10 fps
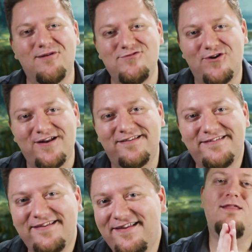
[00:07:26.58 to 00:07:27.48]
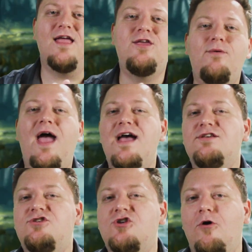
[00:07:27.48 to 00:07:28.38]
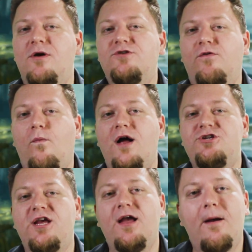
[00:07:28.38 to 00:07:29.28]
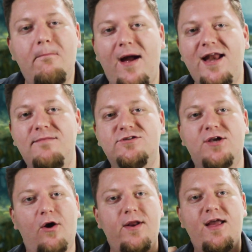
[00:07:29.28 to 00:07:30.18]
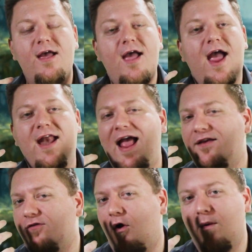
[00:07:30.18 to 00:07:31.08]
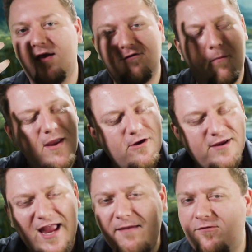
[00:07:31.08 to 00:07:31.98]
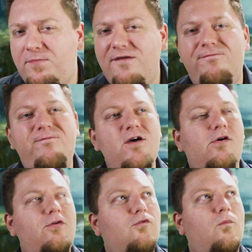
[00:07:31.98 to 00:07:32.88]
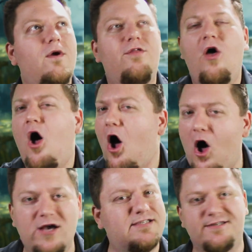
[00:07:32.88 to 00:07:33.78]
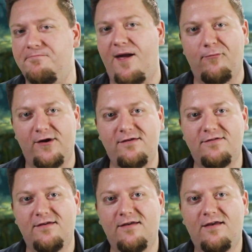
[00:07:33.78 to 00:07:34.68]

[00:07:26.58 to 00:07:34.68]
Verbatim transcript: come join us. Thank you guys so much for watching. My name is Cody, and as always, may your games be filled with awesome memories